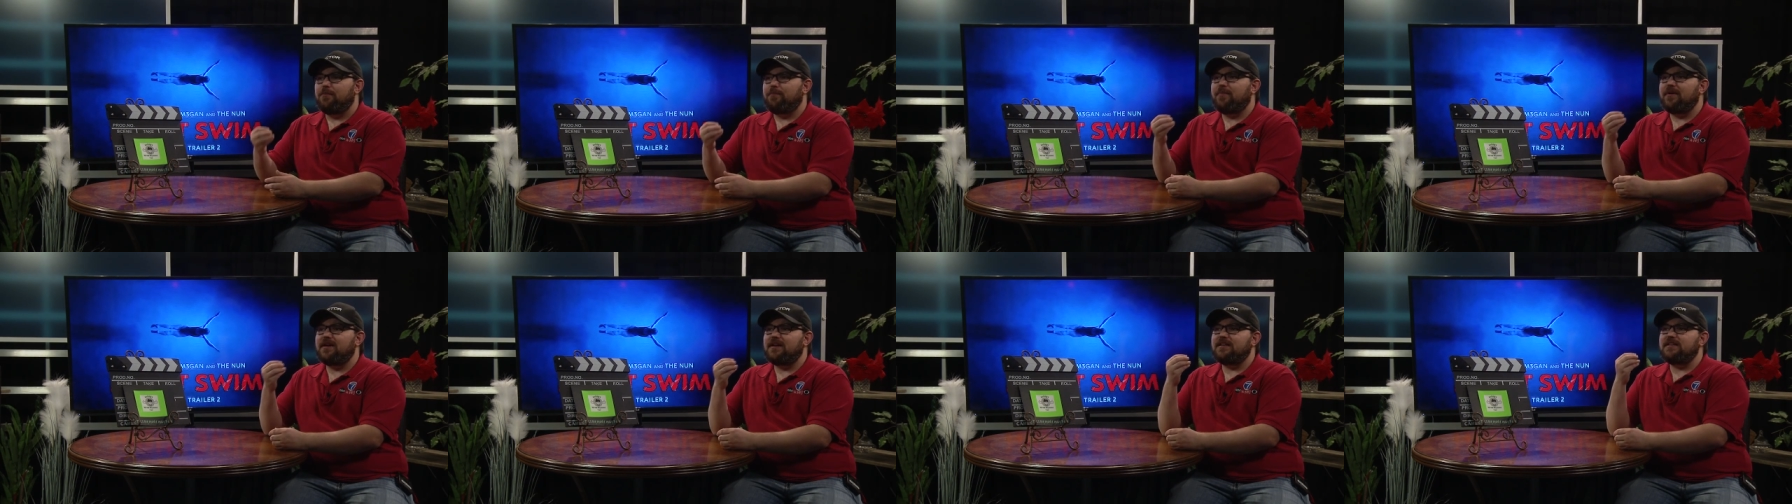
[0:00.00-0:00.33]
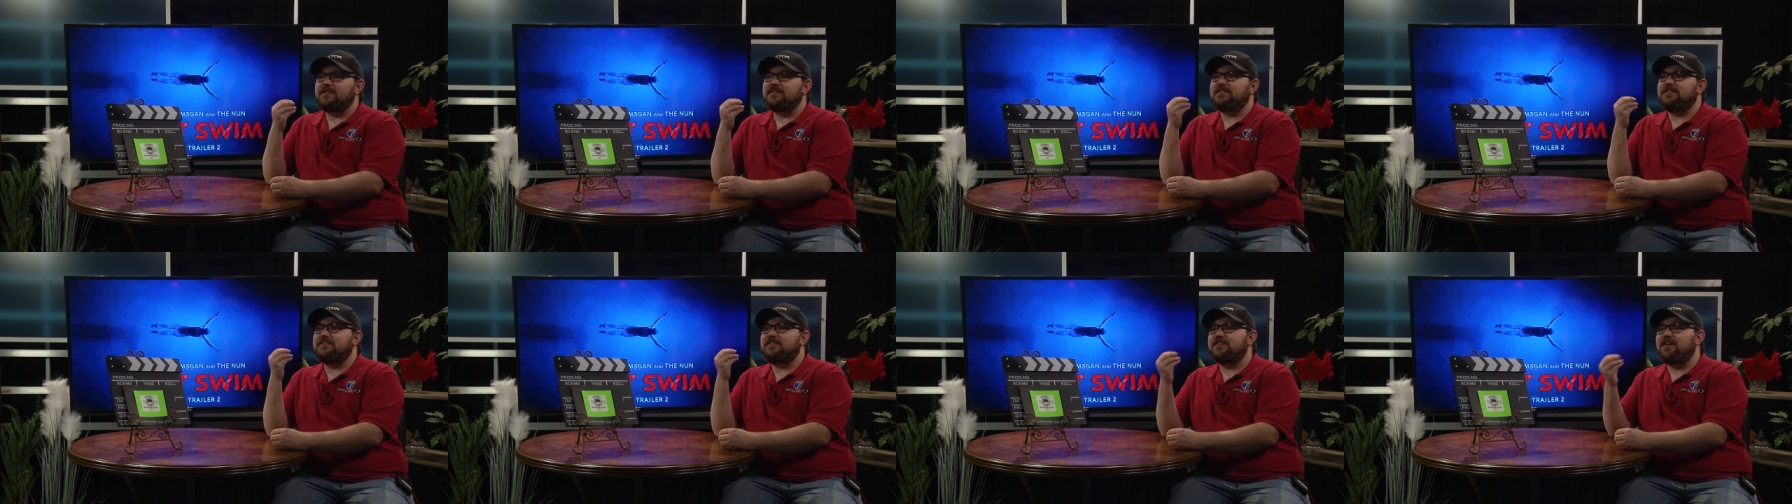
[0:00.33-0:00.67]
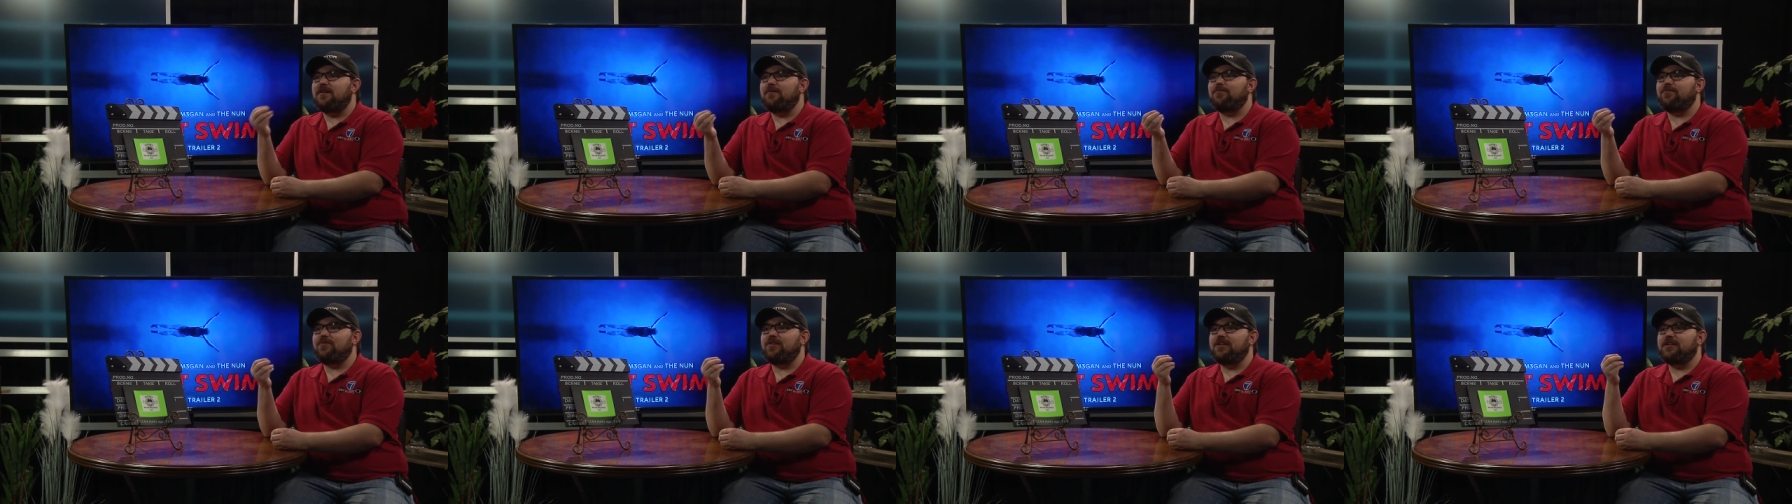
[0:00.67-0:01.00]
But it's
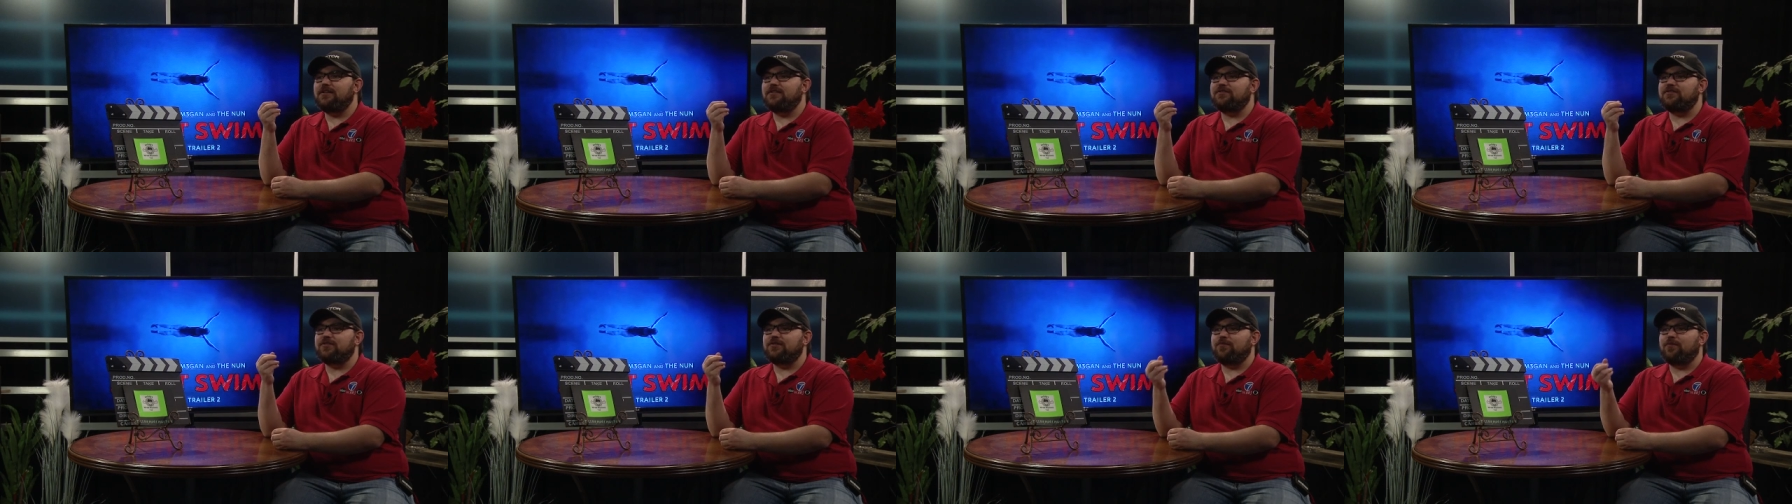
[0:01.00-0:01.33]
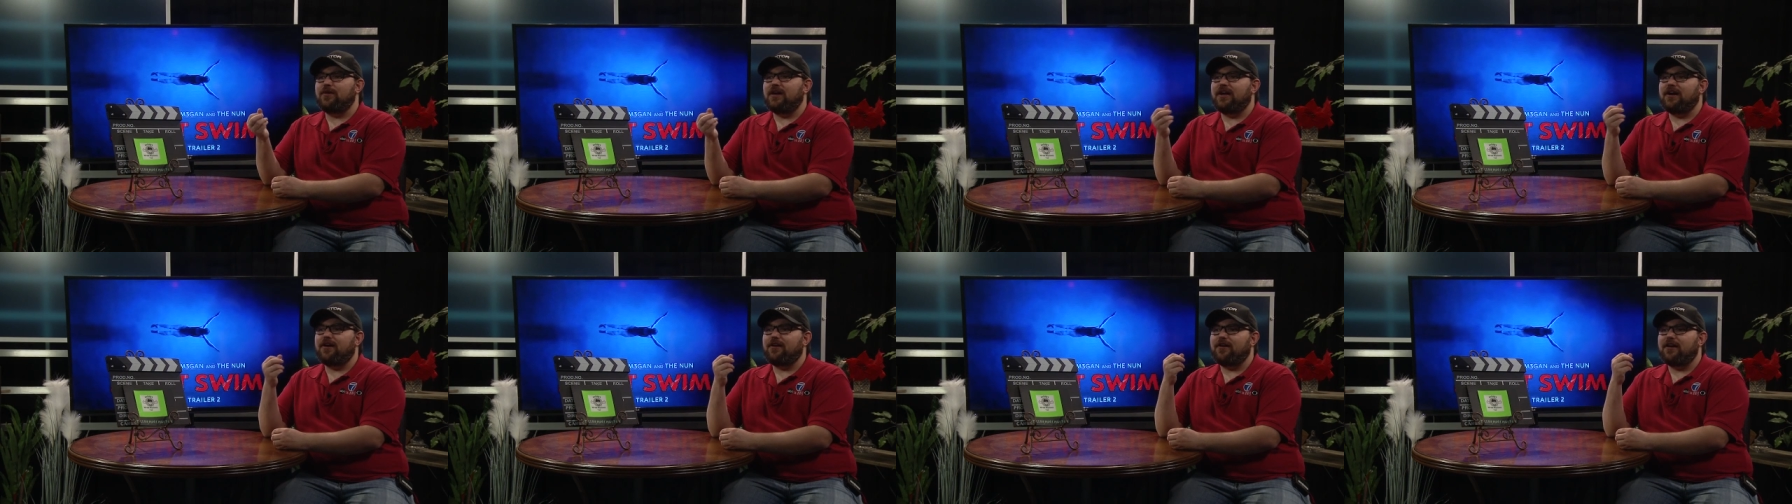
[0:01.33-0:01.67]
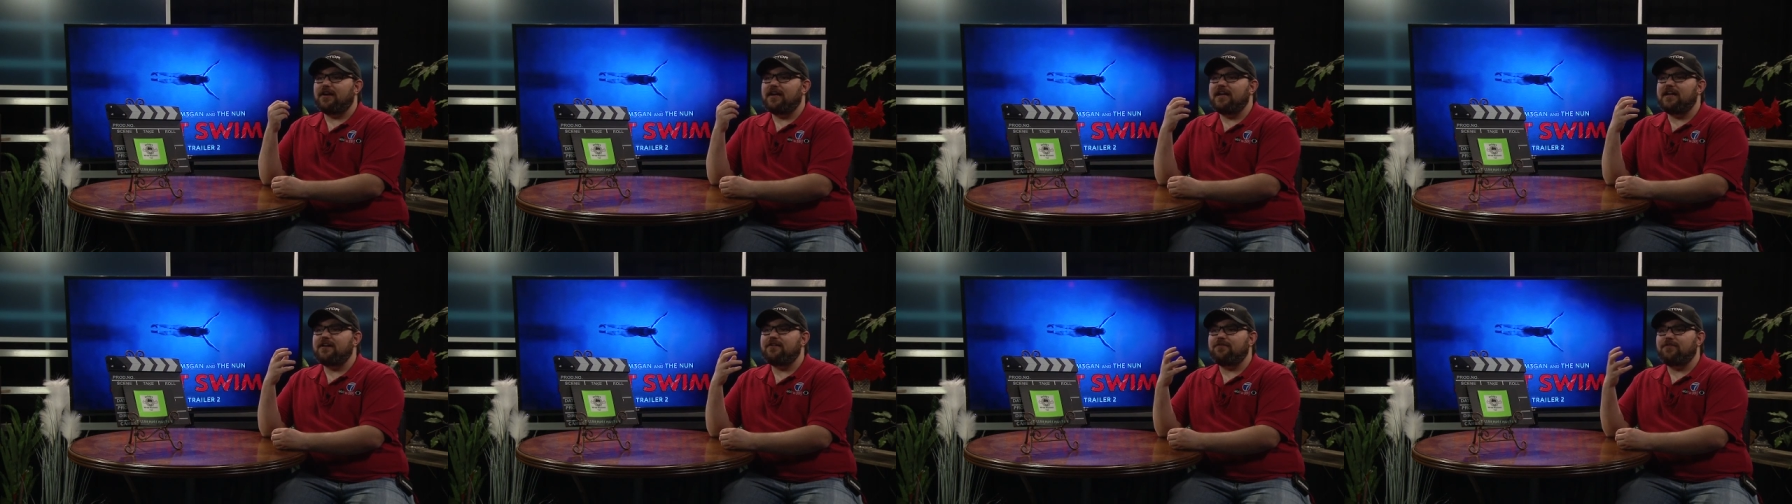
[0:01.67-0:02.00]
something to
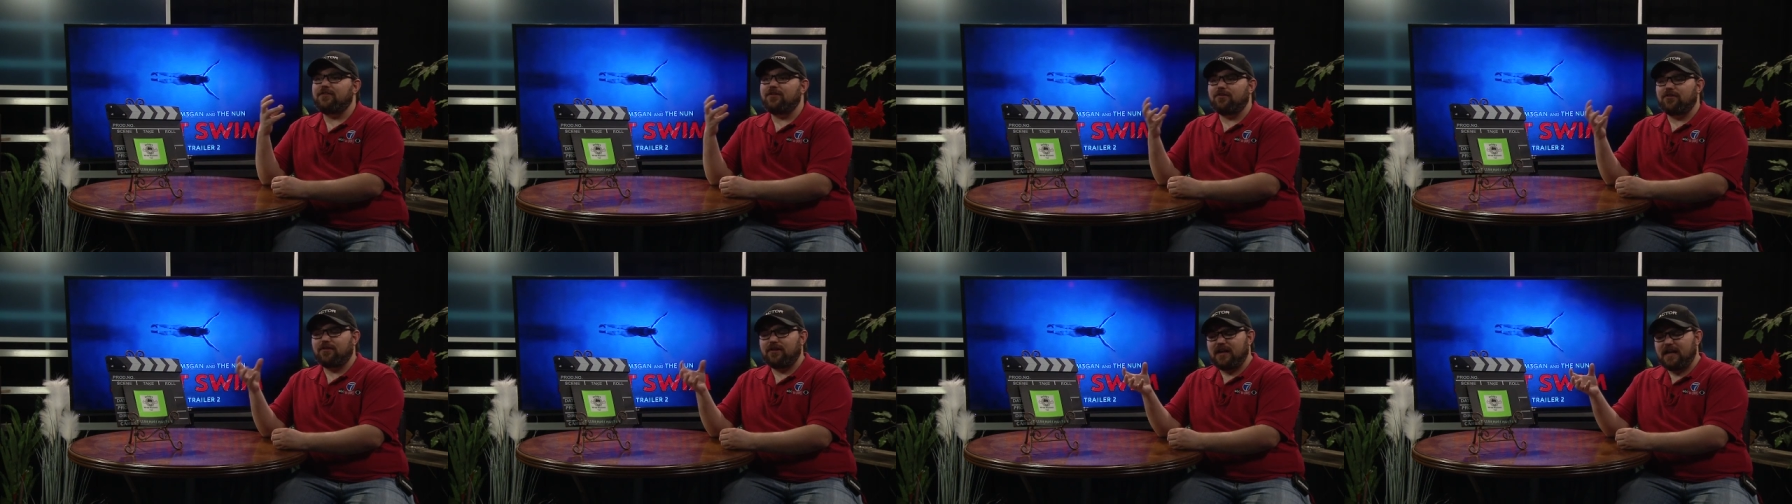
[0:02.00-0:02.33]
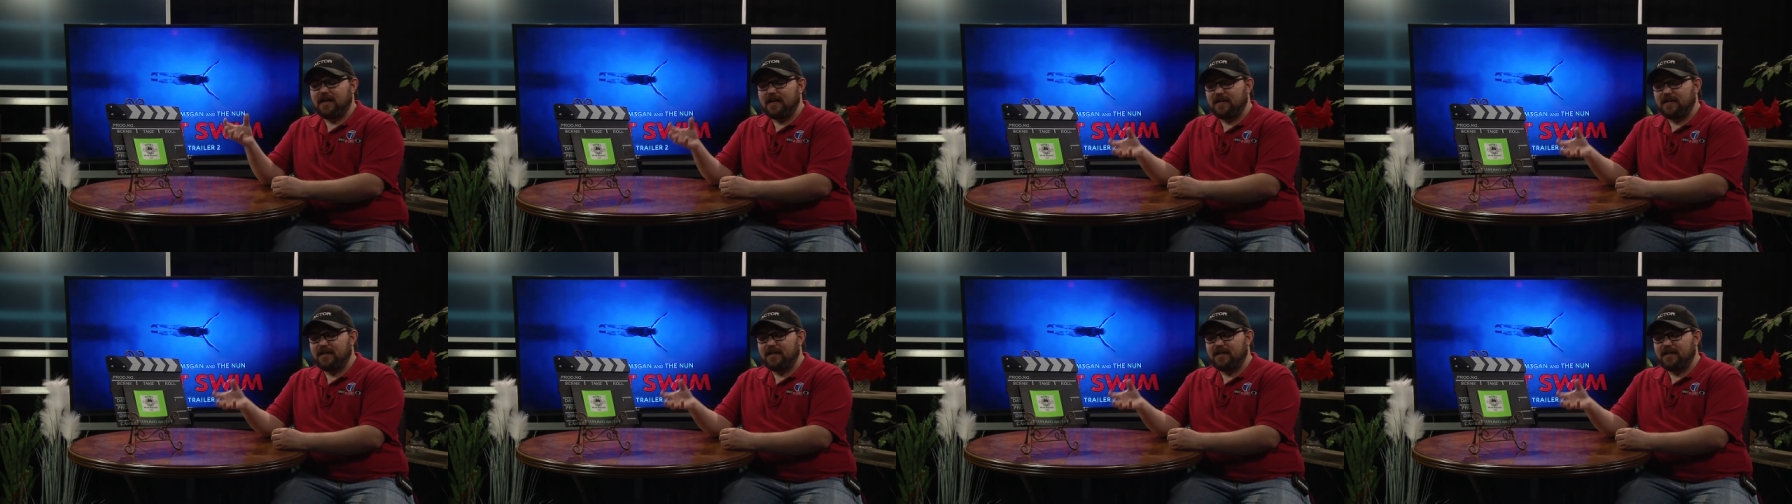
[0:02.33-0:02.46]
where if you're